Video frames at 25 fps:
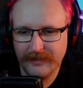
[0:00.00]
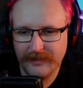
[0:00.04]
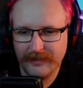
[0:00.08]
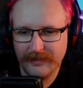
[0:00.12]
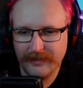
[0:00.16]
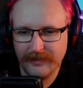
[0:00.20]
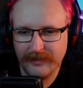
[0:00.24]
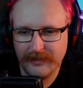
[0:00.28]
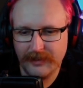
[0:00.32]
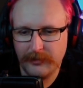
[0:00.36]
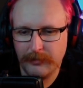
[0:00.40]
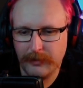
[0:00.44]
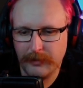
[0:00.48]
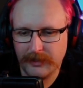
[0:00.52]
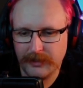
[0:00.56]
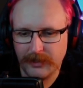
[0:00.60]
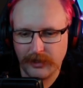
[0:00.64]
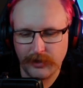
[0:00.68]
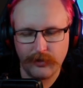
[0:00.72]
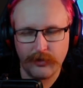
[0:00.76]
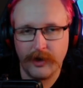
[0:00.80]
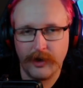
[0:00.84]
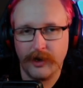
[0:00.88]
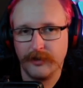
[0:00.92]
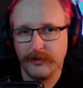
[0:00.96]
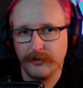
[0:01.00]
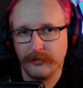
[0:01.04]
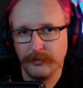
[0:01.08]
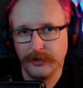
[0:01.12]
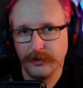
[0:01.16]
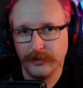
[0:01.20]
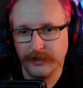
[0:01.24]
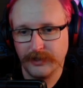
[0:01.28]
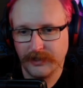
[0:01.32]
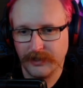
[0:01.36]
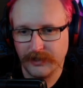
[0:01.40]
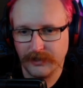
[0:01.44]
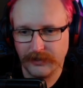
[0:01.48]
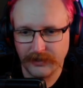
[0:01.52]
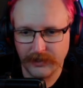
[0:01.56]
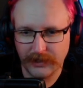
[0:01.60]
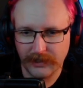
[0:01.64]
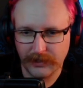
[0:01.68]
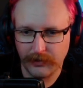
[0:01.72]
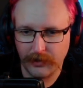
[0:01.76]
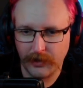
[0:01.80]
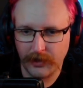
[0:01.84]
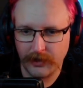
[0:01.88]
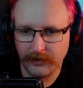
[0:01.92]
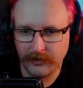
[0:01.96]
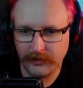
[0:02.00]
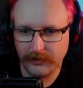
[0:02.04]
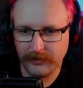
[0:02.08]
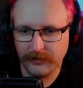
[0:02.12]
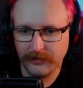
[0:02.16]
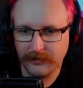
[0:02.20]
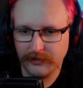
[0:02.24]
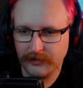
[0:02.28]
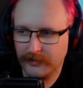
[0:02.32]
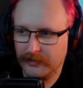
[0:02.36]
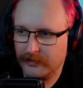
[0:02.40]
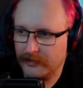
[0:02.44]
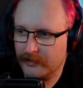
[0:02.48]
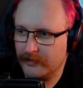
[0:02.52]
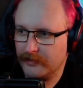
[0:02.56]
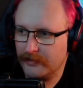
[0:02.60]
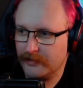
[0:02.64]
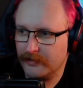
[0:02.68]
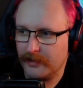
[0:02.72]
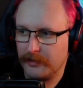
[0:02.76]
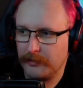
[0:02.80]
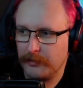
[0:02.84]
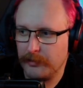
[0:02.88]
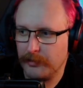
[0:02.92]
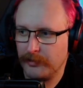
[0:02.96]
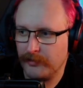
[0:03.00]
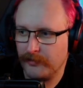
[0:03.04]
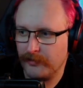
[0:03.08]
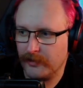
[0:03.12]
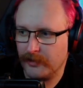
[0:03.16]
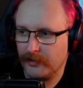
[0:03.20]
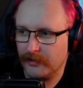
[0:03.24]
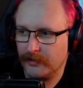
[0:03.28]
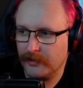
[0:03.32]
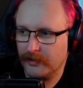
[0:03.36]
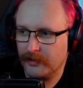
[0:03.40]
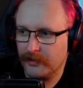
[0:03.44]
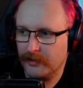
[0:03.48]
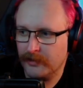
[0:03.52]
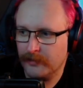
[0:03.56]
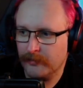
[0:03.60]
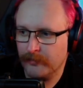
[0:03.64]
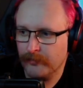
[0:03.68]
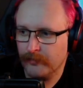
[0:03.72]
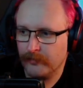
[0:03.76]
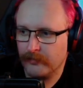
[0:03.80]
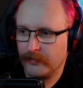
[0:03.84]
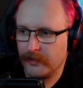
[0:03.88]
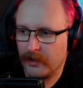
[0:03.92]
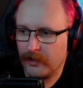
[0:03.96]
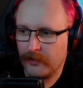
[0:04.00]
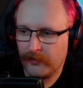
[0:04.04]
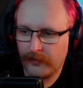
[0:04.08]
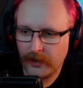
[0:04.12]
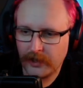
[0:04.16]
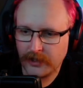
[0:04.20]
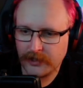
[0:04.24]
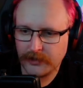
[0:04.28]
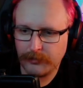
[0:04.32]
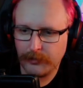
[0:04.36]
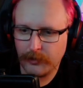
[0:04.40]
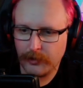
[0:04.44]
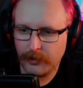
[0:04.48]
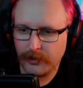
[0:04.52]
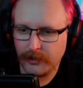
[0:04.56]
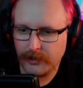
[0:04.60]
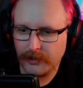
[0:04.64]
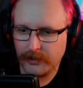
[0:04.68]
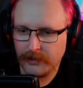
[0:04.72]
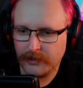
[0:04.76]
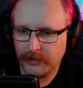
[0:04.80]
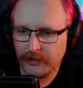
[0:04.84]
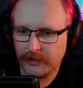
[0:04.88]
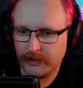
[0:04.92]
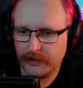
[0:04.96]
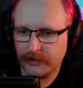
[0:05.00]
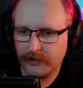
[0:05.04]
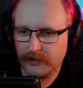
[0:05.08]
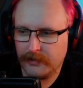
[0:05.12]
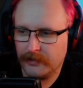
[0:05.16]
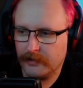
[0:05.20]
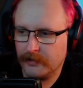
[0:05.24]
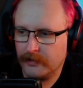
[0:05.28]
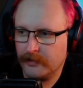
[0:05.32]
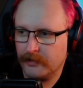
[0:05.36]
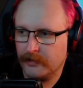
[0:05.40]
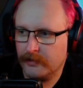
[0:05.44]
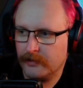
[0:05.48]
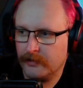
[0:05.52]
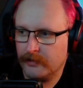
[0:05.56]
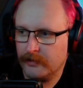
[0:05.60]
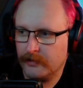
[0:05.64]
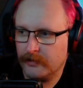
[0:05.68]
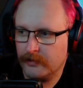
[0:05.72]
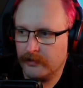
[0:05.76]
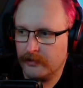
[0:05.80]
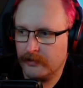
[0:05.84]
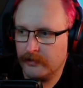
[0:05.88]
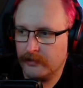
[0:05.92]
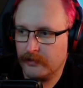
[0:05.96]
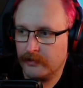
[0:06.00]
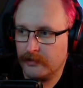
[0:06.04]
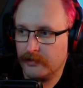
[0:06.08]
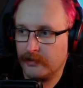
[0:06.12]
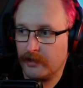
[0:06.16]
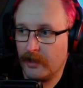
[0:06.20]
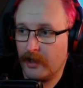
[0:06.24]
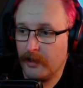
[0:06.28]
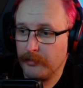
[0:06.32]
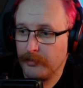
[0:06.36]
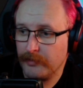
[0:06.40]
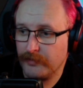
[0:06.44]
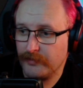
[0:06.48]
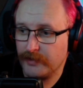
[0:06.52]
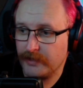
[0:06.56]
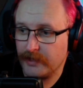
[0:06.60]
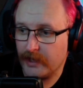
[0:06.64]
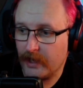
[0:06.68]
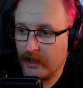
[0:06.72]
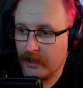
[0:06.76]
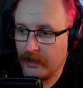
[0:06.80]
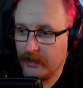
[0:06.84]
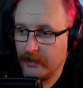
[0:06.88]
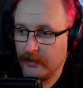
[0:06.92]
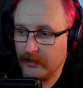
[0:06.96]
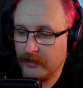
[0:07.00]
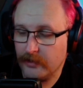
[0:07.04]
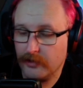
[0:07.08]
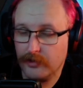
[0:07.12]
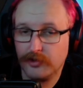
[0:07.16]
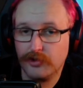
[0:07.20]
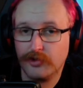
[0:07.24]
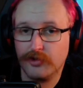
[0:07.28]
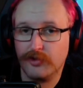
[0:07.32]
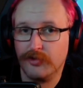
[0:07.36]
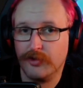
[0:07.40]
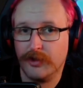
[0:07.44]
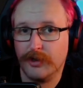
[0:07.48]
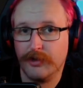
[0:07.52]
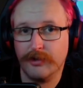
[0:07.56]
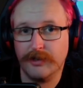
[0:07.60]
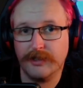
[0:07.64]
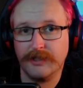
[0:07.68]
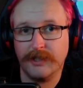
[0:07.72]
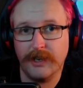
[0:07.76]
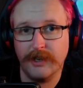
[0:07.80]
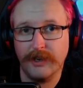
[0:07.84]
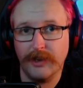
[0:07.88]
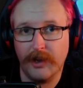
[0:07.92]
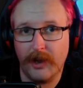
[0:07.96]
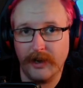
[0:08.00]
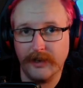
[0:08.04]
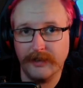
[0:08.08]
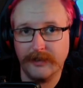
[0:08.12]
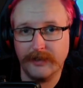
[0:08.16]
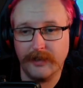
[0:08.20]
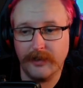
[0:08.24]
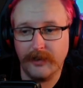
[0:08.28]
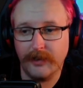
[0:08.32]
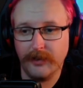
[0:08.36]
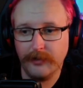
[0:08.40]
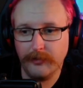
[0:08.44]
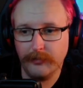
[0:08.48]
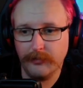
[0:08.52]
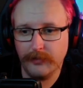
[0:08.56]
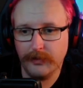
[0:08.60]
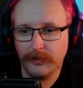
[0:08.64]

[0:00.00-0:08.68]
Need to make the grounded music inside grounded. That'd be pretty fun. Effect spawners. Time of day. Trigger it to nighttime.